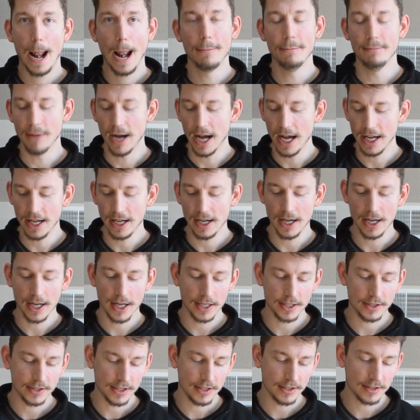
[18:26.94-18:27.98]

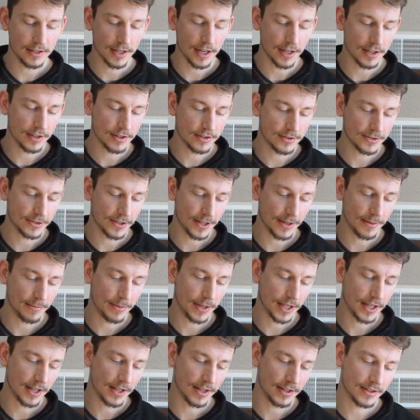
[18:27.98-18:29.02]
my G-Star Destroyer,
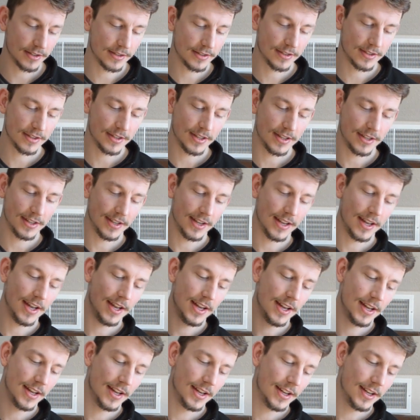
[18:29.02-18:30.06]
because
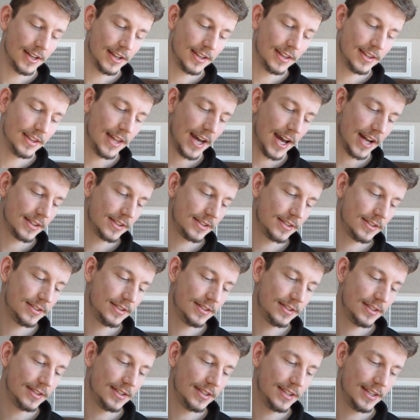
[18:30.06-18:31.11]

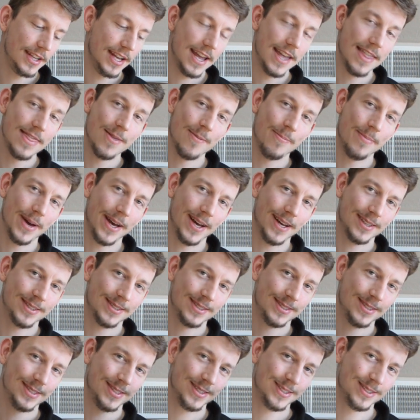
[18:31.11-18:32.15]
that's in the
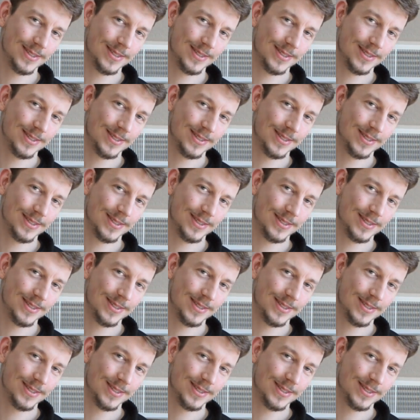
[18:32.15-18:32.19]
past.